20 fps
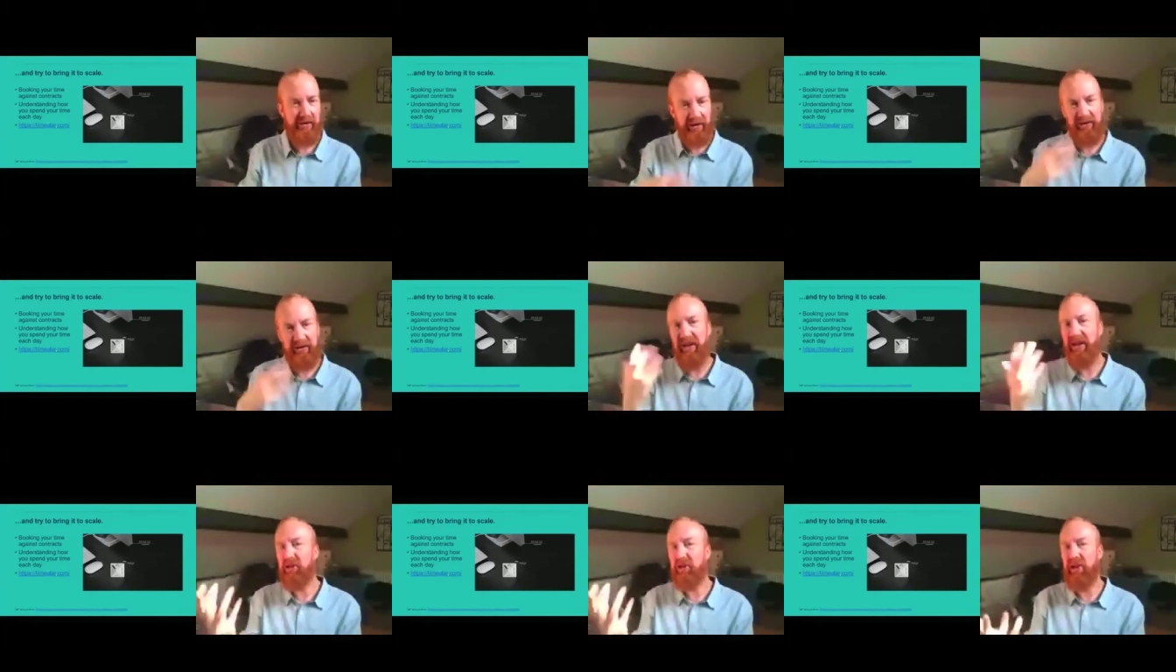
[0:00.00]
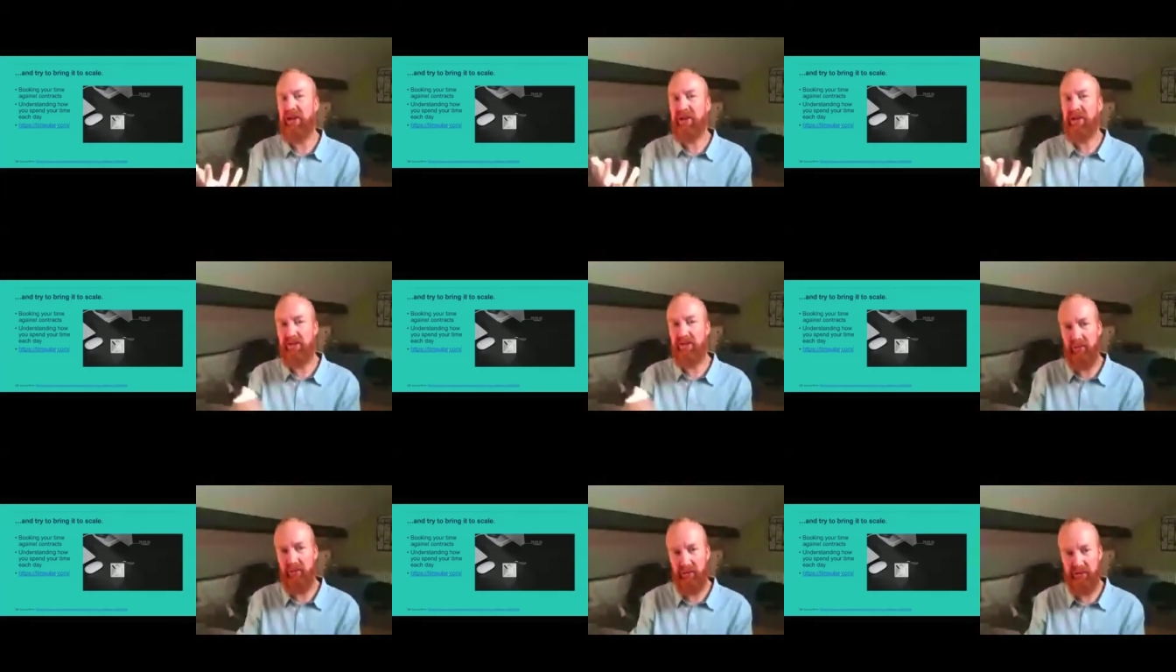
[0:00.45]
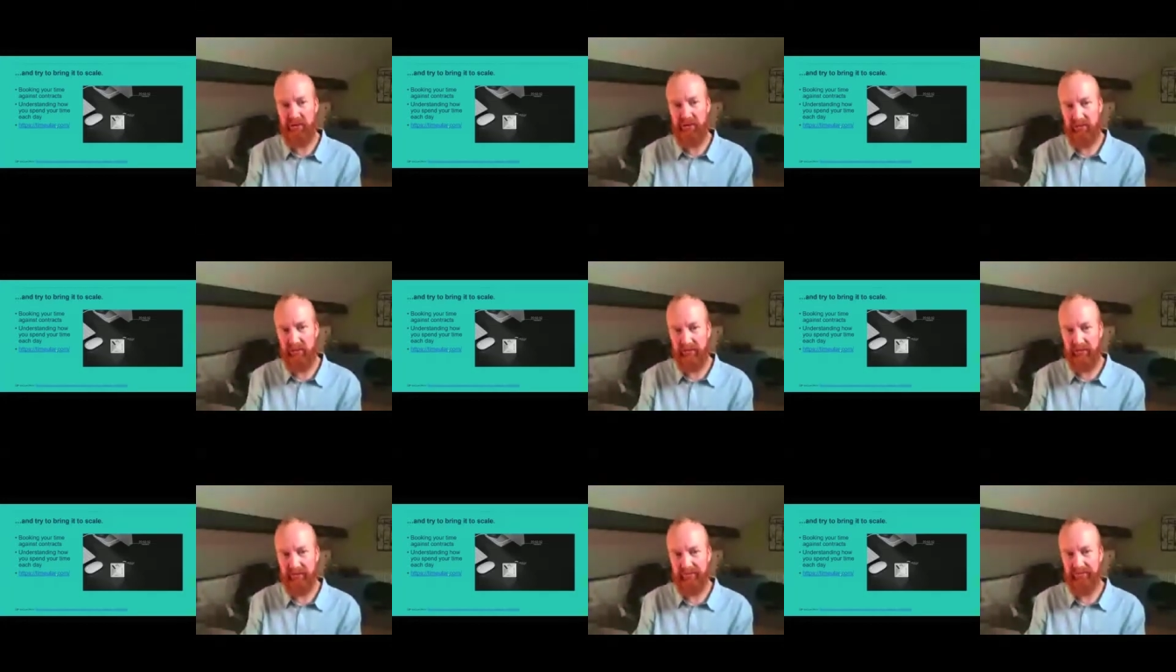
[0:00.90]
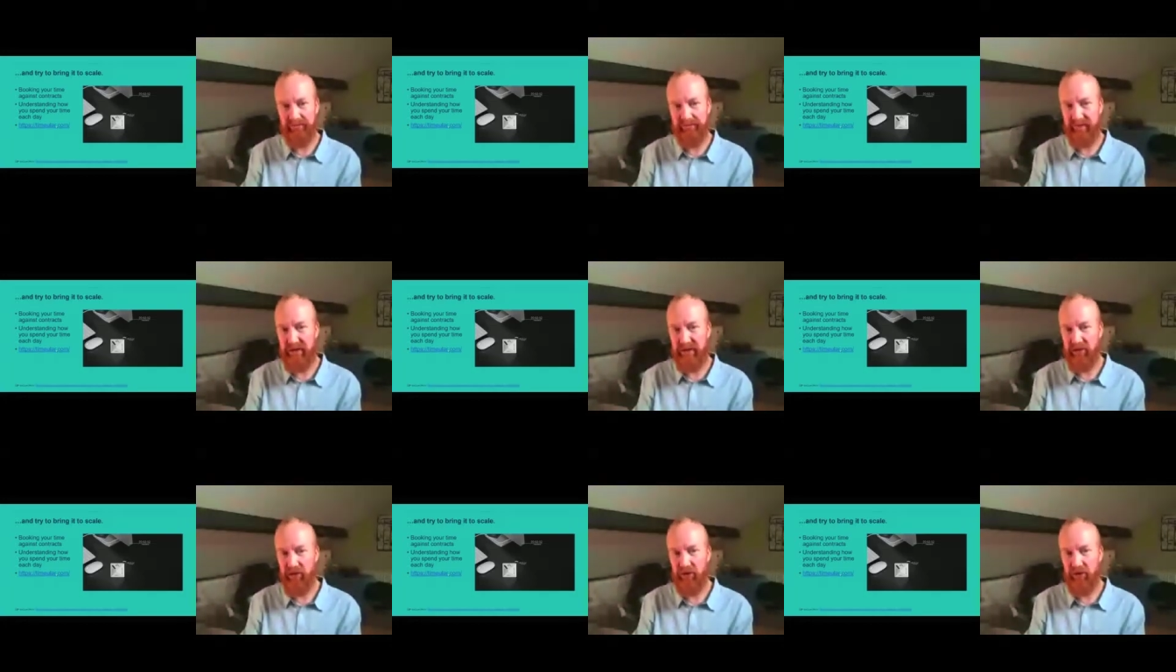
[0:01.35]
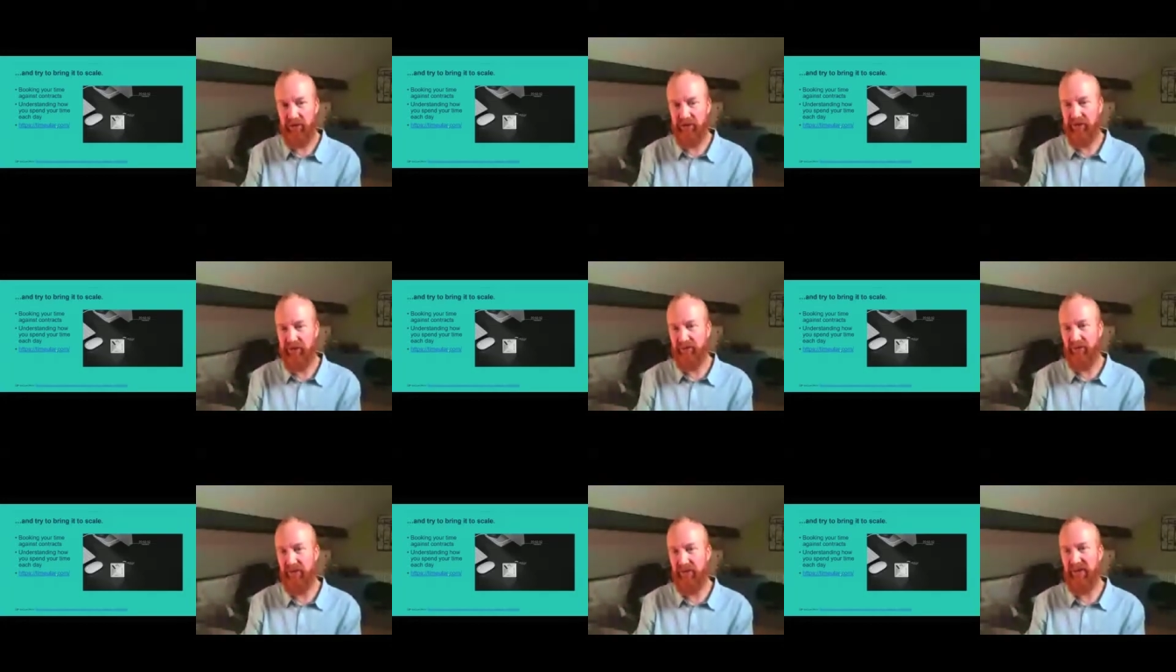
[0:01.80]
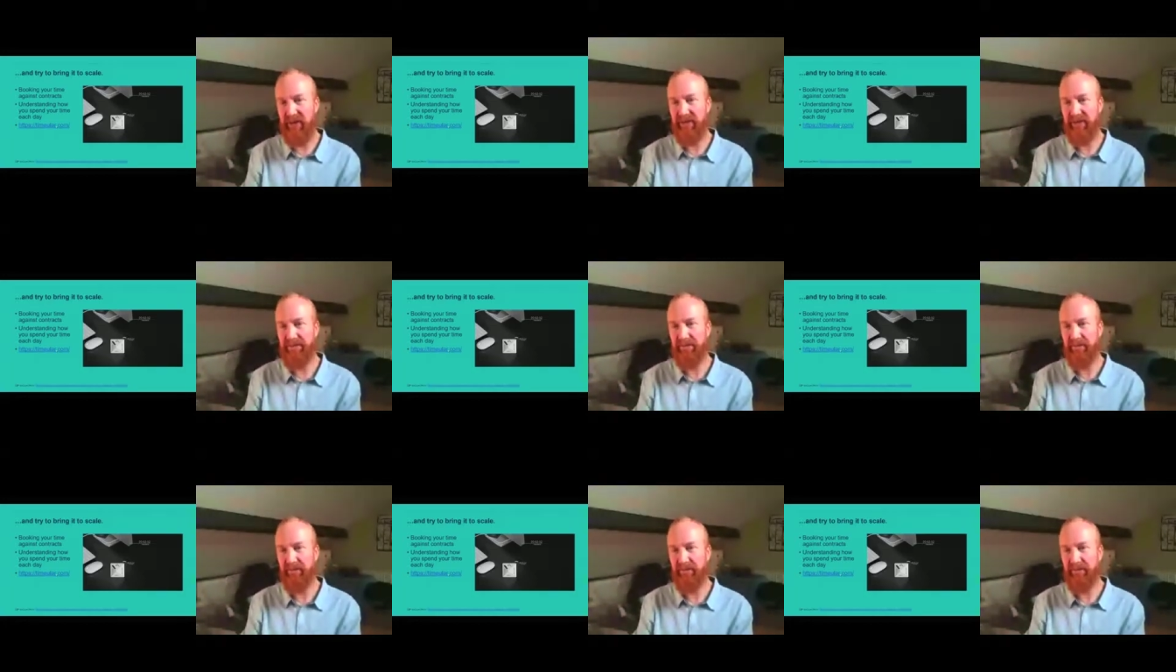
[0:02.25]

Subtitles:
So the adjacent possible, as Johnson put it.